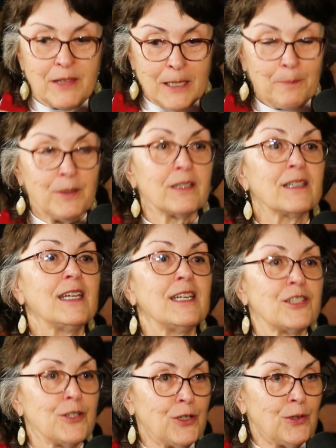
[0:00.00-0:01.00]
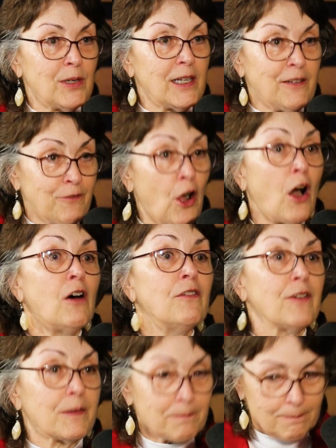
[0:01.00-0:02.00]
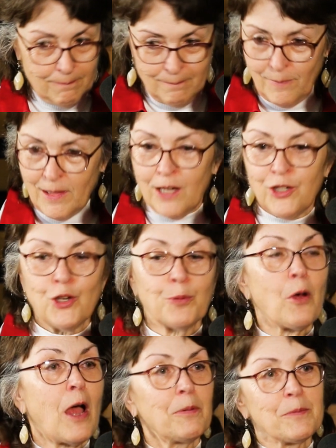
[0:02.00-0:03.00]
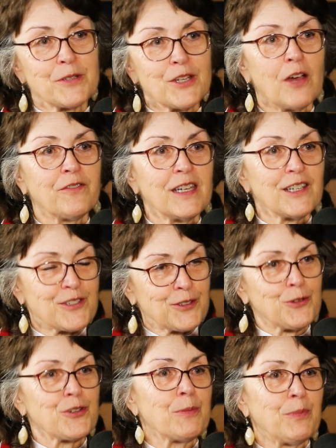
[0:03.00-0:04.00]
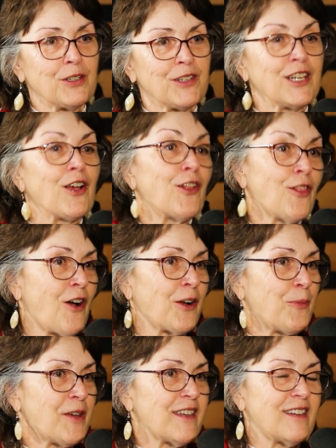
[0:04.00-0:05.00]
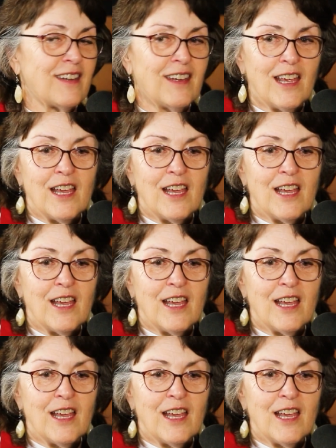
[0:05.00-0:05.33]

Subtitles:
but the ability to evolve your problem solving and solution building along with it.